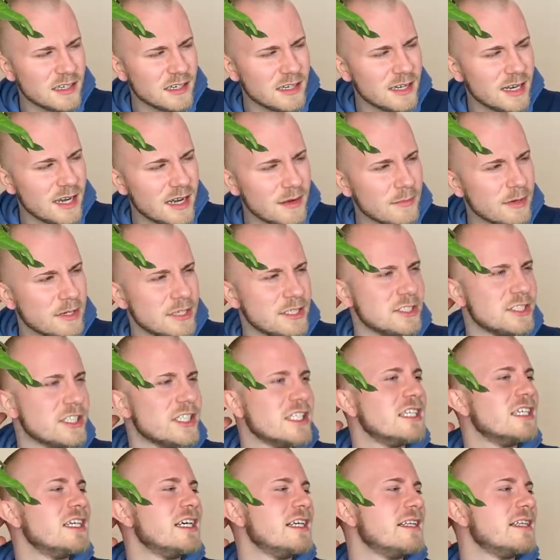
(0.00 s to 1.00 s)
I'm pretty sure
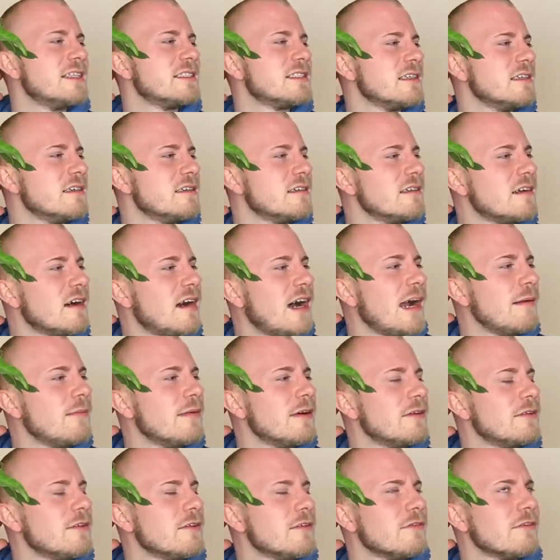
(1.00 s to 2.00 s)
it's a
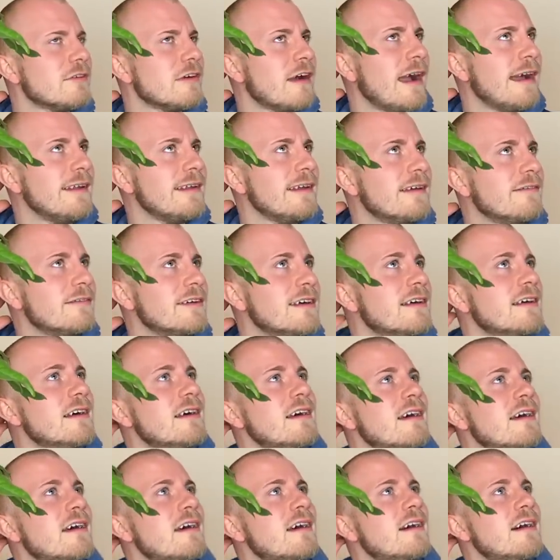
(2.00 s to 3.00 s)
hybrid or variety of it.
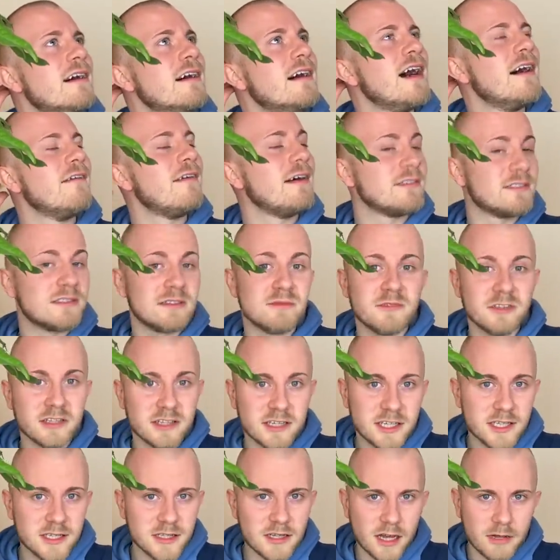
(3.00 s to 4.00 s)
I've had some really
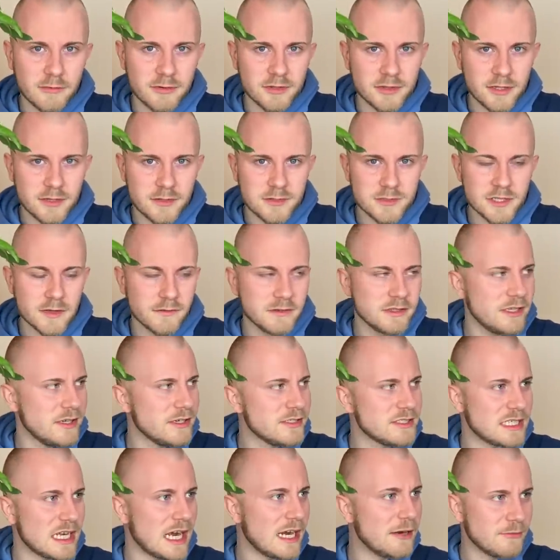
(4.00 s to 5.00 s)
good luck with those over the
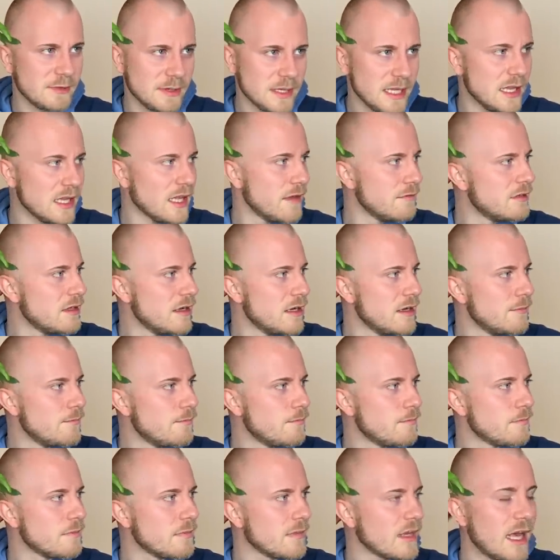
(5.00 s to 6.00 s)
years. I really love
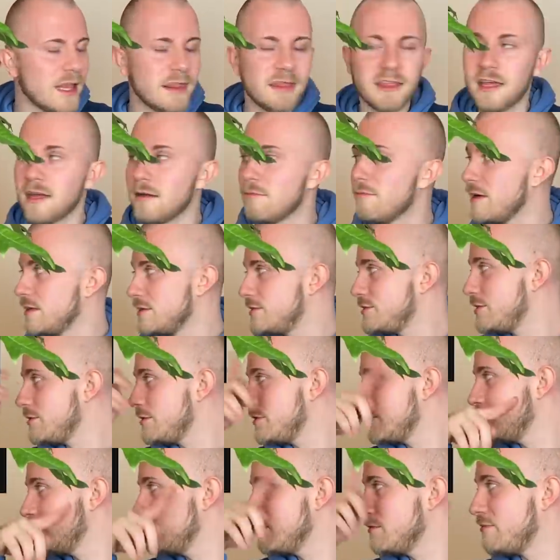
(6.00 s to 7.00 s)
them. I think my
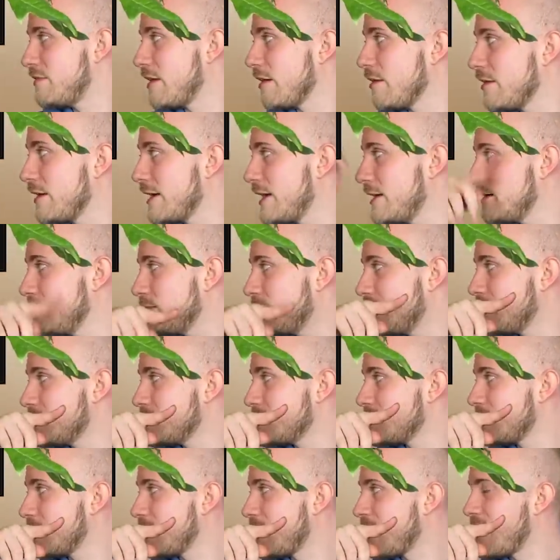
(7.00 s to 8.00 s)
two variegated ones
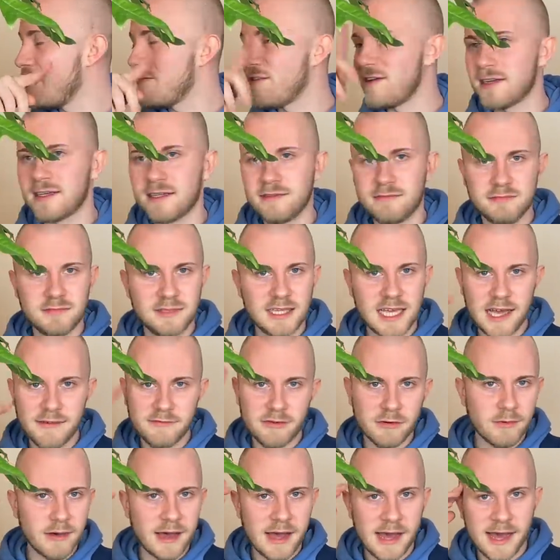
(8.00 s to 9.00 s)
that I have, I gave
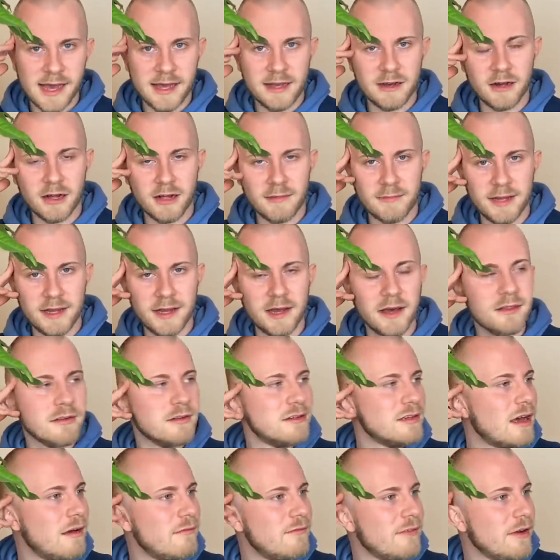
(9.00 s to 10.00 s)
away all my other
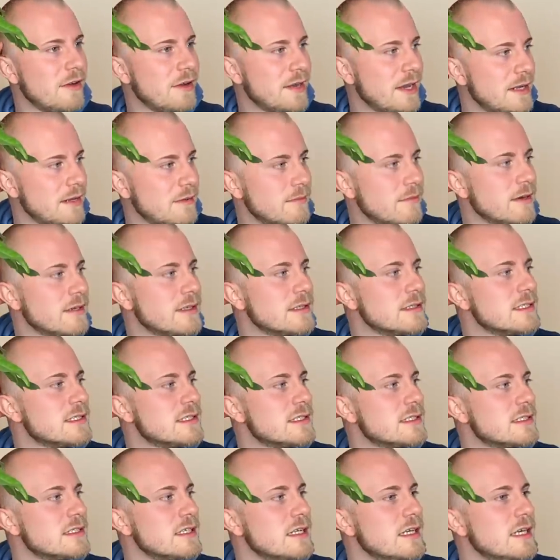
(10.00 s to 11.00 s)
non-variegated
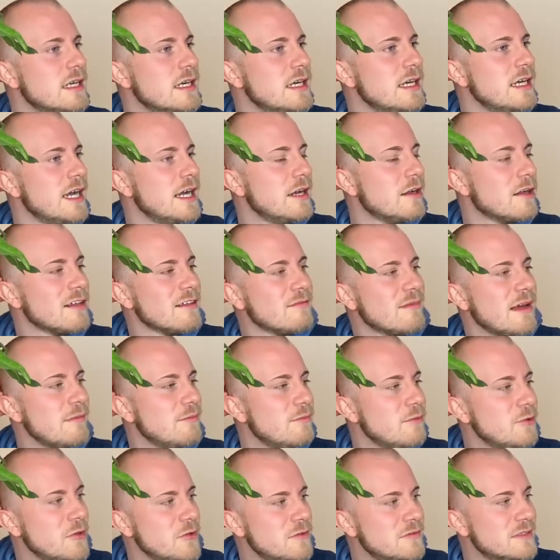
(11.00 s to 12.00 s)
ones and all of my
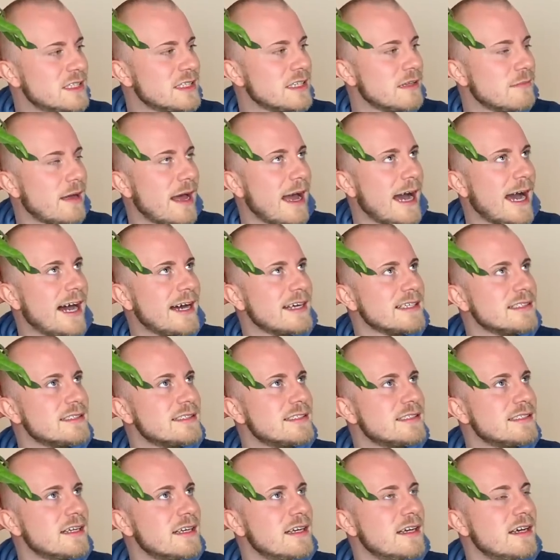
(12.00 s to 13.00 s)
moves in the past.